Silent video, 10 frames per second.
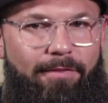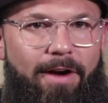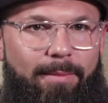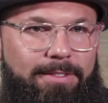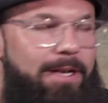the
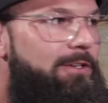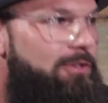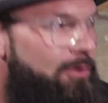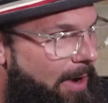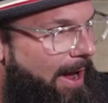environments that I
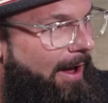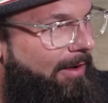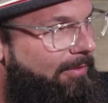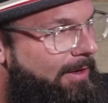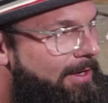do
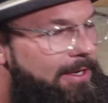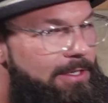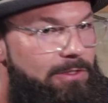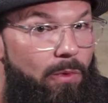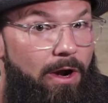have,
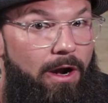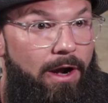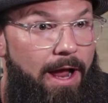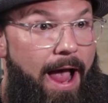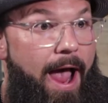to
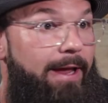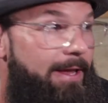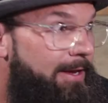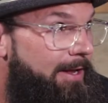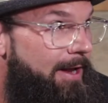where I
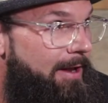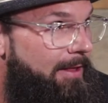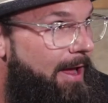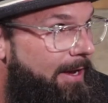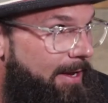can get at,
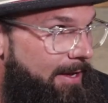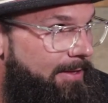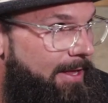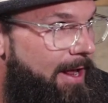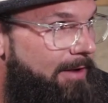I can
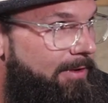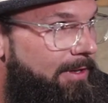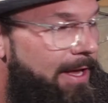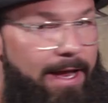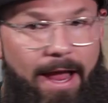get that out of
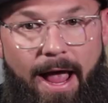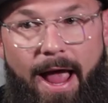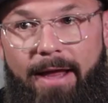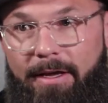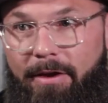it. Like
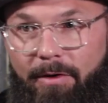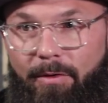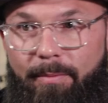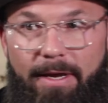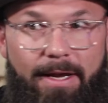I can go
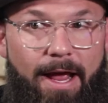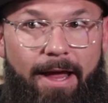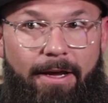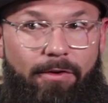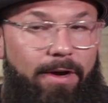to a
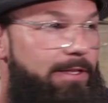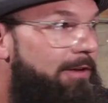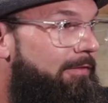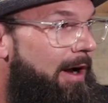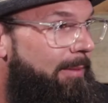BNI and create
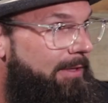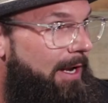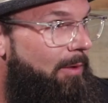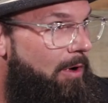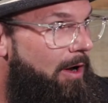the environment
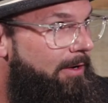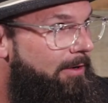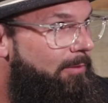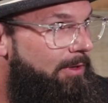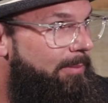that I
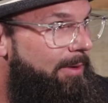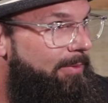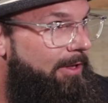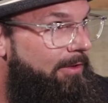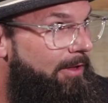want with the
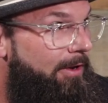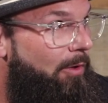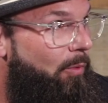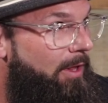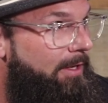people that are there that
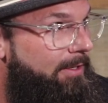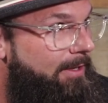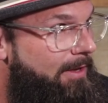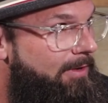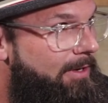are yeah. willing to
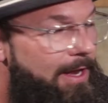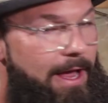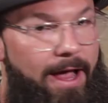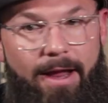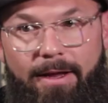give it.
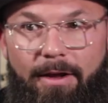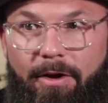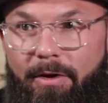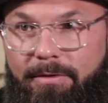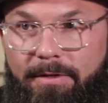I can
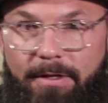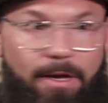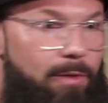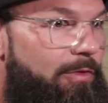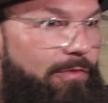go to the
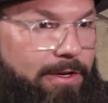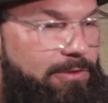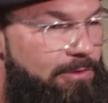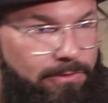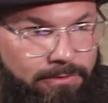young
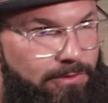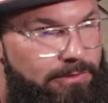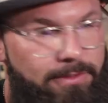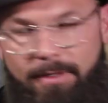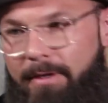professionals or
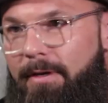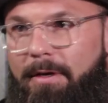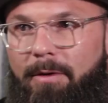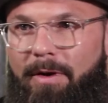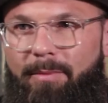to the
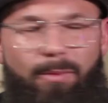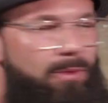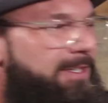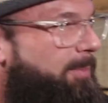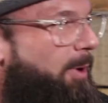whatever. Remember, was